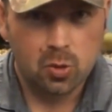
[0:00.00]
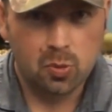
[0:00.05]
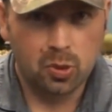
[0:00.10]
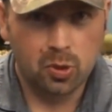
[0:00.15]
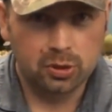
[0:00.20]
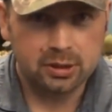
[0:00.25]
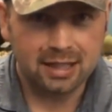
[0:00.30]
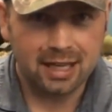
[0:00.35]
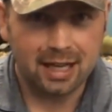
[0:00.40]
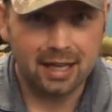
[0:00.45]

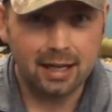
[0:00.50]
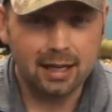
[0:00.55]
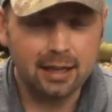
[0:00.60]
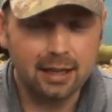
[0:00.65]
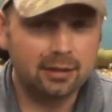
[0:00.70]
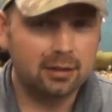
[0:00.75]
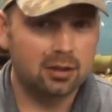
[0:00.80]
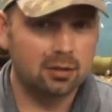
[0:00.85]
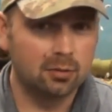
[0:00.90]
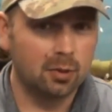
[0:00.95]
But I
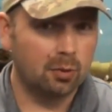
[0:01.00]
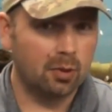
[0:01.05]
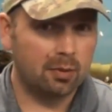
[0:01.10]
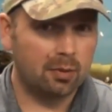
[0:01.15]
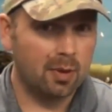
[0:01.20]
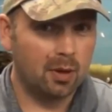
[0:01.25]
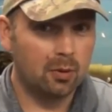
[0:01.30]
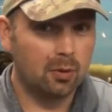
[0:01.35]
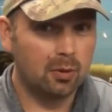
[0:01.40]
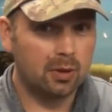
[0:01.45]
like to come up
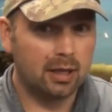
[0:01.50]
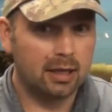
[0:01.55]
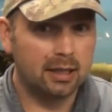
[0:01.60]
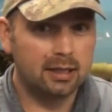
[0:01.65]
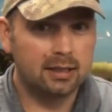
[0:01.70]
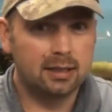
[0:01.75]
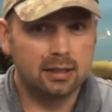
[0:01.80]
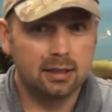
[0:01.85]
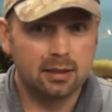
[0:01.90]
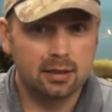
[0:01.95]
with my own
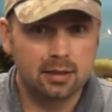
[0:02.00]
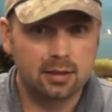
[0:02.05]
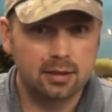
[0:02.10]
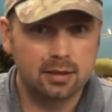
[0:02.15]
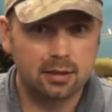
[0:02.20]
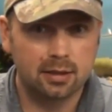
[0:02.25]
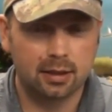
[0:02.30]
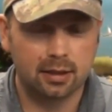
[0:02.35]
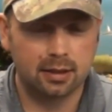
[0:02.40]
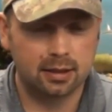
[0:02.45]

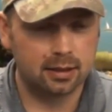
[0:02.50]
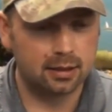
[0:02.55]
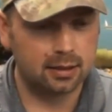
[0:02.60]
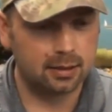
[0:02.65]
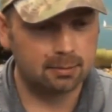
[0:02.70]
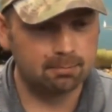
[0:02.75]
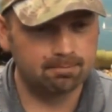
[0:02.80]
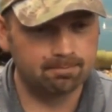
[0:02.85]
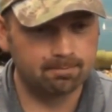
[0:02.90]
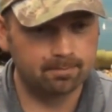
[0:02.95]
ideas.
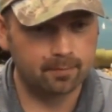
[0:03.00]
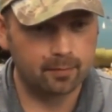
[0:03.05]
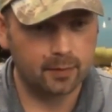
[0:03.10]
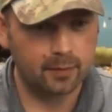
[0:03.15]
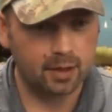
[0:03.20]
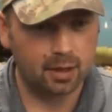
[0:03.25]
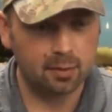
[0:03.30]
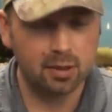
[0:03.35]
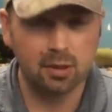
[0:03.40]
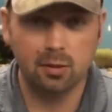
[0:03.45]
I
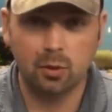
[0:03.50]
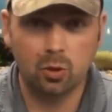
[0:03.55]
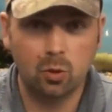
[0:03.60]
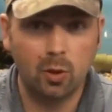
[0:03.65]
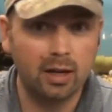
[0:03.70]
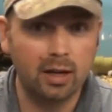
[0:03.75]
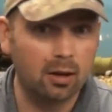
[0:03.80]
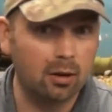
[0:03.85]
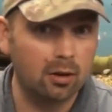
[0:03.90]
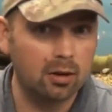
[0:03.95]
mean,
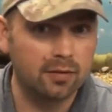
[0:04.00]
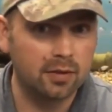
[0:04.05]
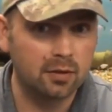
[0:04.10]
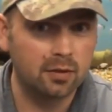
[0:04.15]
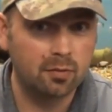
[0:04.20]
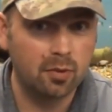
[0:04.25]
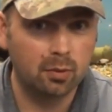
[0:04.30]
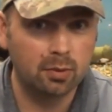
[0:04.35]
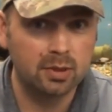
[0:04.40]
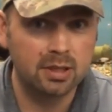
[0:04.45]
quite a lot of you
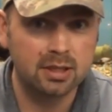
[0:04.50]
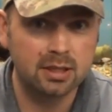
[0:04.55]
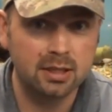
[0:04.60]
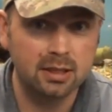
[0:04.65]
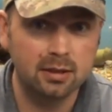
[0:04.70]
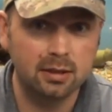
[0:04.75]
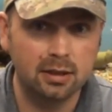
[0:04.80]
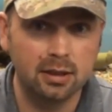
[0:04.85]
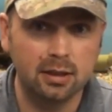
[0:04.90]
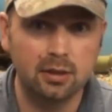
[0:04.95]
have probably
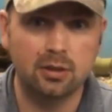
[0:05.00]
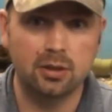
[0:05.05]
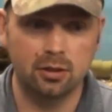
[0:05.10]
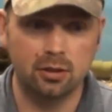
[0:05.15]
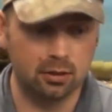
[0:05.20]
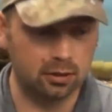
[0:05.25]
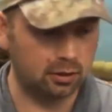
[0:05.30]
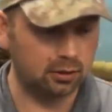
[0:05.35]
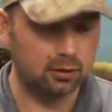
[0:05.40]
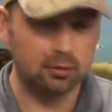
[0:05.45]
seen the
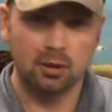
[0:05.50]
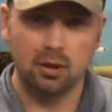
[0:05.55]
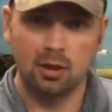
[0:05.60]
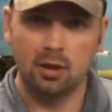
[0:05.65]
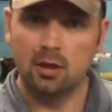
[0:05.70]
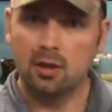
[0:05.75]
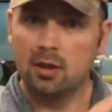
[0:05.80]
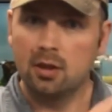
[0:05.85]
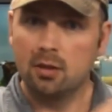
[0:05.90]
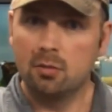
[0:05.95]
internal
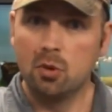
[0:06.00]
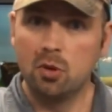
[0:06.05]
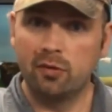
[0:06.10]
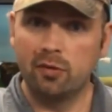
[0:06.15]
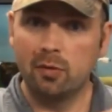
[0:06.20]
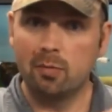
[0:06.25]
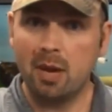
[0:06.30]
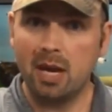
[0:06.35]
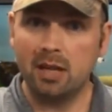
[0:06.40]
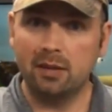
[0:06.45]

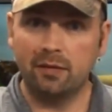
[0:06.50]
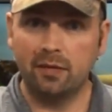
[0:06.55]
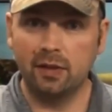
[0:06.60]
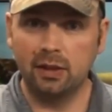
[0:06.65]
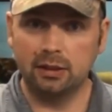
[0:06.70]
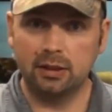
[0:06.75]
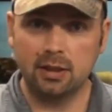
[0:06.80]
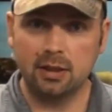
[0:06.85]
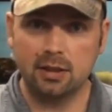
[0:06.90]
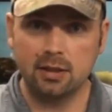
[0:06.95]
moving bed
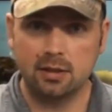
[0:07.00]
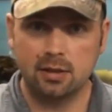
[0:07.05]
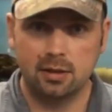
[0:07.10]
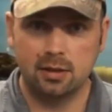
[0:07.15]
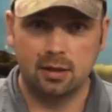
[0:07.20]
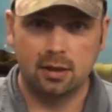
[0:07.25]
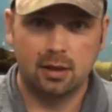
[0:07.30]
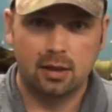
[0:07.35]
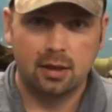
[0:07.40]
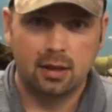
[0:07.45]
filters.